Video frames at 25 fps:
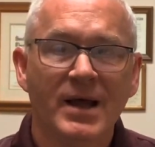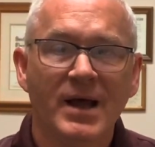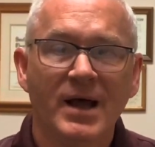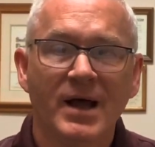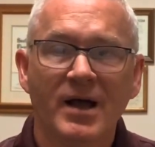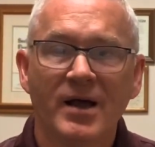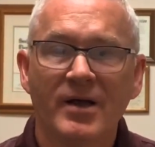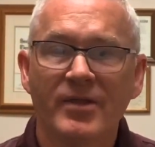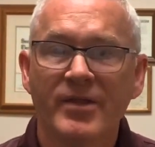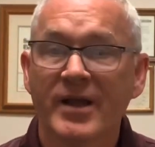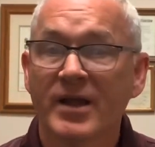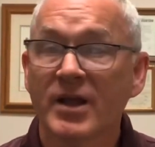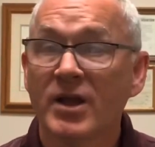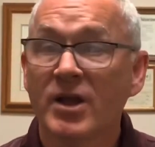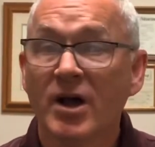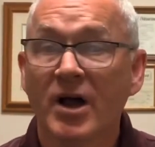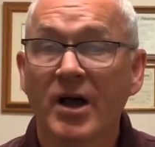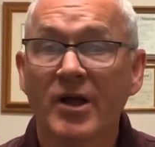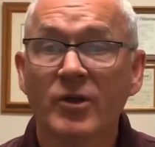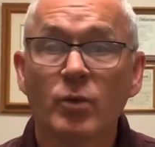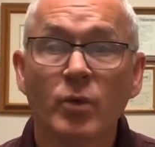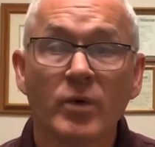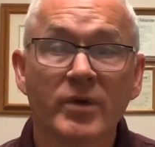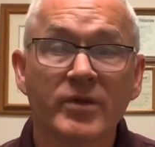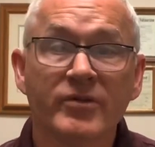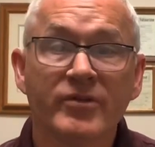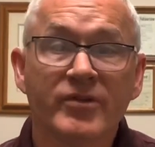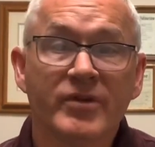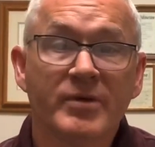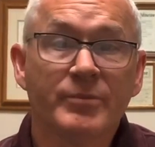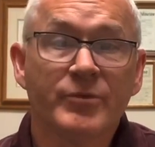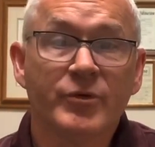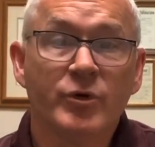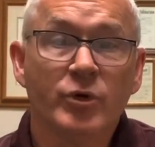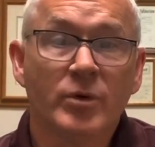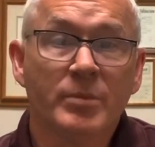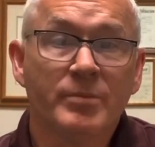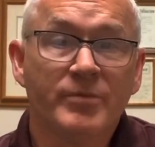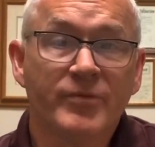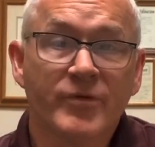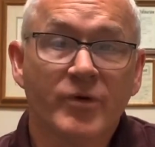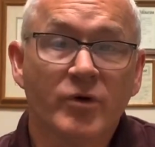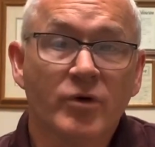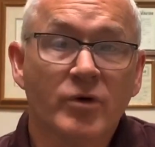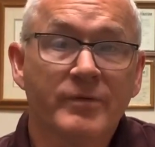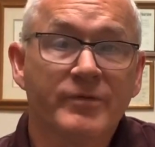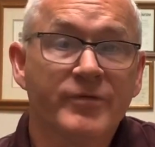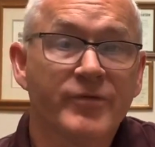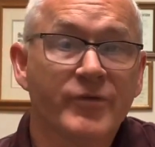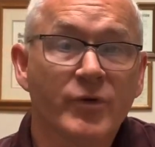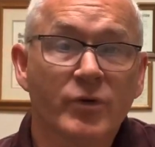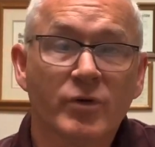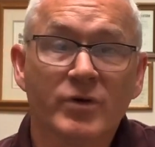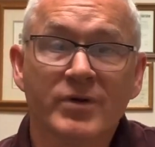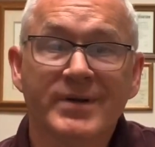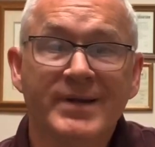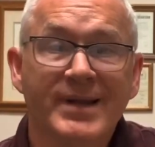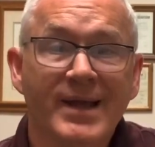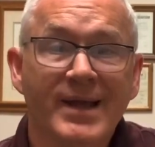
that God wanted them to observe certain